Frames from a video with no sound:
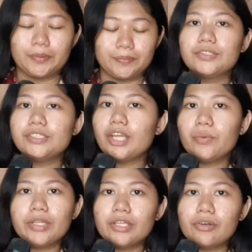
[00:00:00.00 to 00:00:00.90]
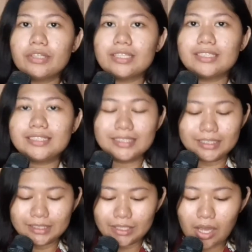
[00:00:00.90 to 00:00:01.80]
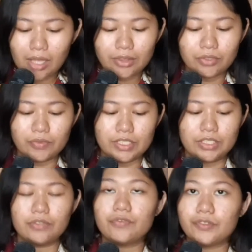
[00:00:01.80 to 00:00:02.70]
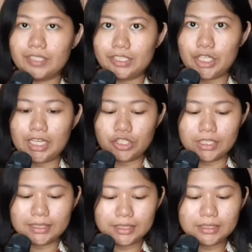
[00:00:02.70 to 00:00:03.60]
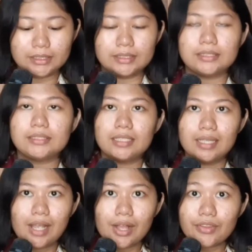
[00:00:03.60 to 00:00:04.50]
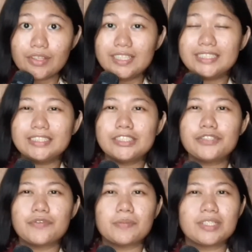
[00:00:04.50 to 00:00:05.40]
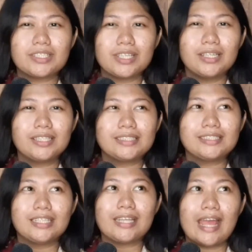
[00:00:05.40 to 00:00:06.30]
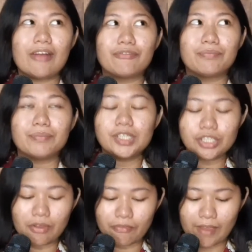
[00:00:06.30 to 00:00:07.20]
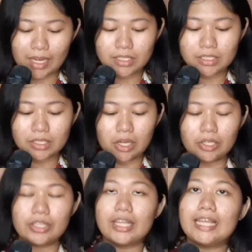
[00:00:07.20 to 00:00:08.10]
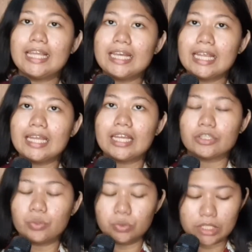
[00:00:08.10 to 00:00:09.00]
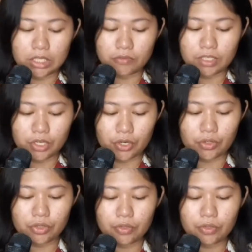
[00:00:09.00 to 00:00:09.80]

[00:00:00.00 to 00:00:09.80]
Today we know that this is not the reason for the changing seasons. The distance from the Sun does not have much effect on the heating and cooling of the Earth.